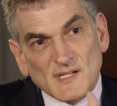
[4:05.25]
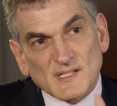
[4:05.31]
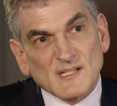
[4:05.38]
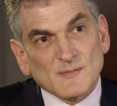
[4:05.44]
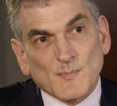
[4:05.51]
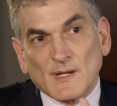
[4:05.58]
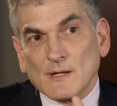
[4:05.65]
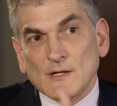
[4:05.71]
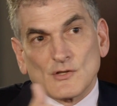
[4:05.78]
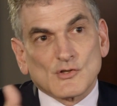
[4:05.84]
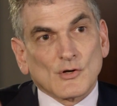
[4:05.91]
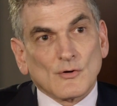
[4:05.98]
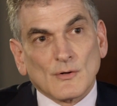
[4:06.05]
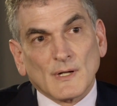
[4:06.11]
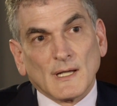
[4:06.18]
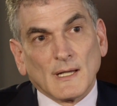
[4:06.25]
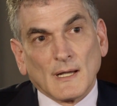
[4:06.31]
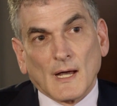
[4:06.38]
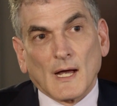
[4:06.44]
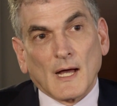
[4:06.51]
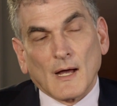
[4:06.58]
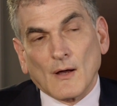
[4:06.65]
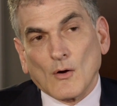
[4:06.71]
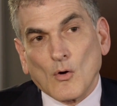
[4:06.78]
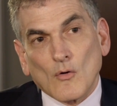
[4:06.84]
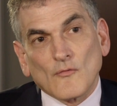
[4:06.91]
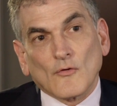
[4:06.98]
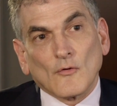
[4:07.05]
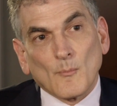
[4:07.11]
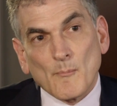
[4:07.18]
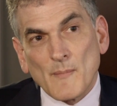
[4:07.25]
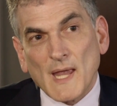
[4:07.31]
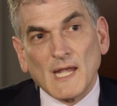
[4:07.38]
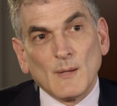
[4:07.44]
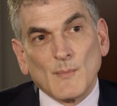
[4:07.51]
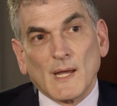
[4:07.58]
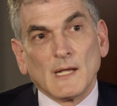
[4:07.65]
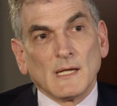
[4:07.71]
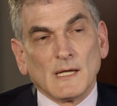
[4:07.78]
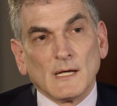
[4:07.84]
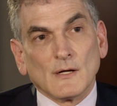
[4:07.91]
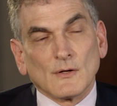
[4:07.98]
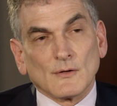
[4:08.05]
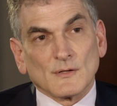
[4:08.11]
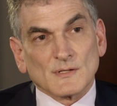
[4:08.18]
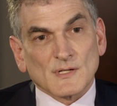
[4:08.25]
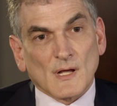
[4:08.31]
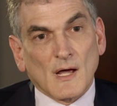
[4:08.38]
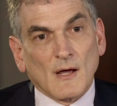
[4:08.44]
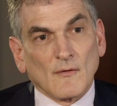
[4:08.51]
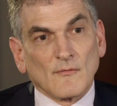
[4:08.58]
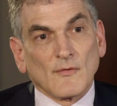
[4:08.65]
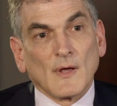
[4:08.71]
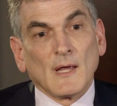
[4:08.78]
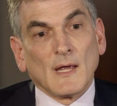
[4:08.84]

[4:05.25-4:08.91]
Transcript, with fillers: this has been a journey uh, over many, many years of